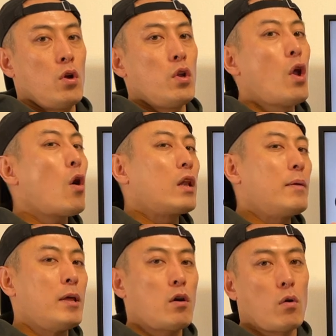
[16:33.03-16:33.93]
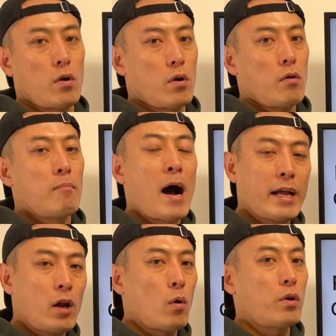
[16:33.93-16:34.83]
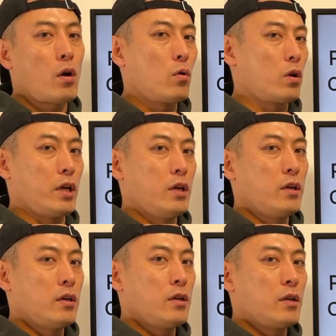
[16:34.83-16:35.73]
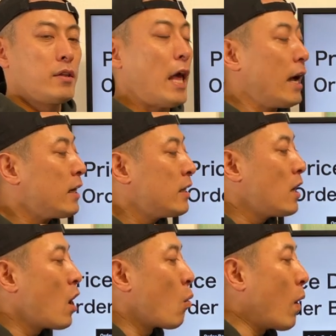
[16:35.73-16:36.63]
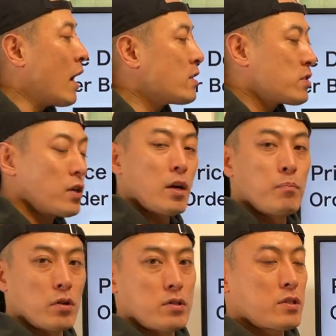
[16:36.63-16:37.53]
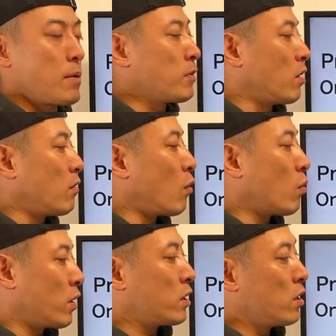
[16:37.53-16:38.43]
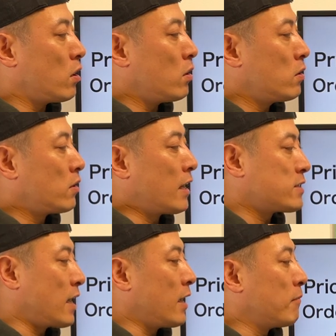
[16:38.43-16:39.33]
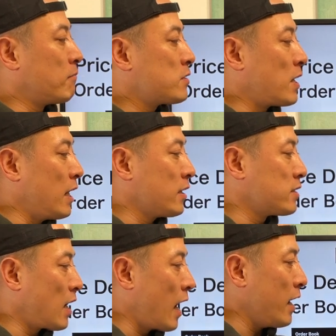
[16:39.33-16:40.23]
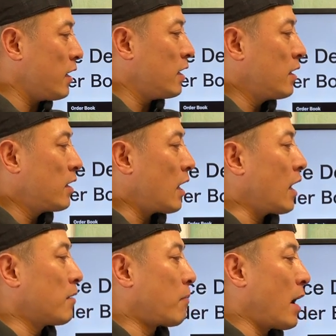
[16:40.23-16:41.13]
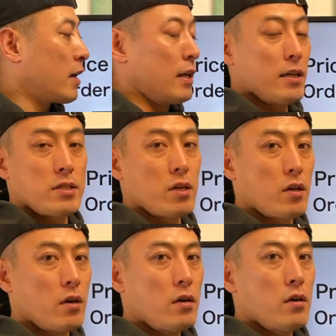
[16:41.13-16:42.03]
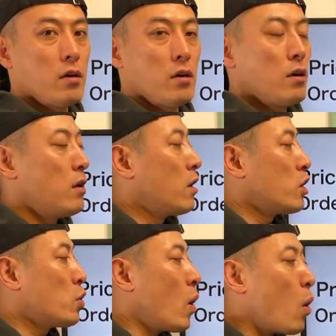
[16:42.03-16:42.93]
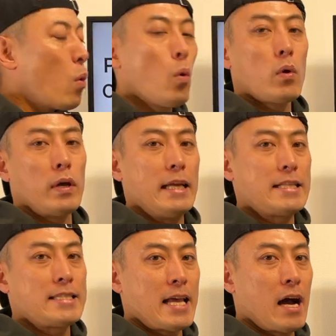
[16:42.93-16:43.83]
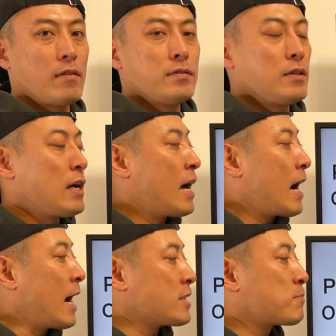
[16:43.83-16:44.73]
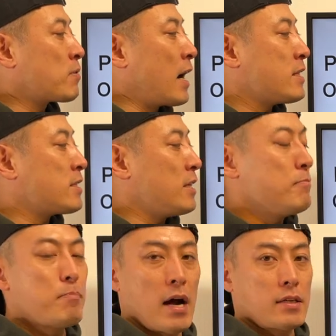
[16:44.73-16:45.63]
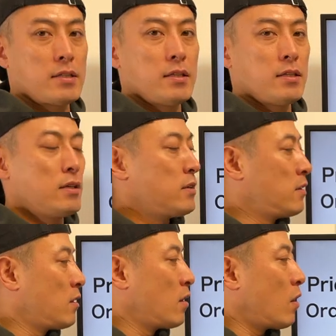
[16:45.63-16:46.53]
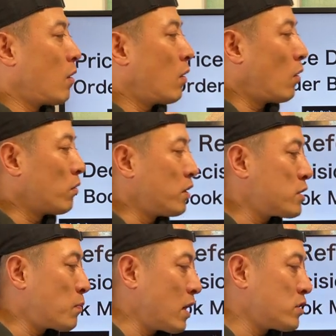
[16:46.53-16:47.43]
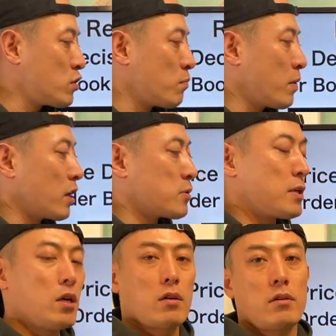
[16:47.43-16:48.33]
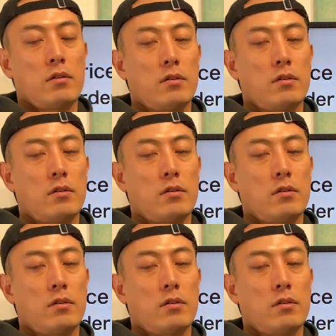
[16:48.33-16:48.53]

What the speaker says: not limit order, market order only. Then once you're gonna put some, you know, order here, let's say selling DAI and buying ETH here, your order itself has price impact on this price decision mechanism here.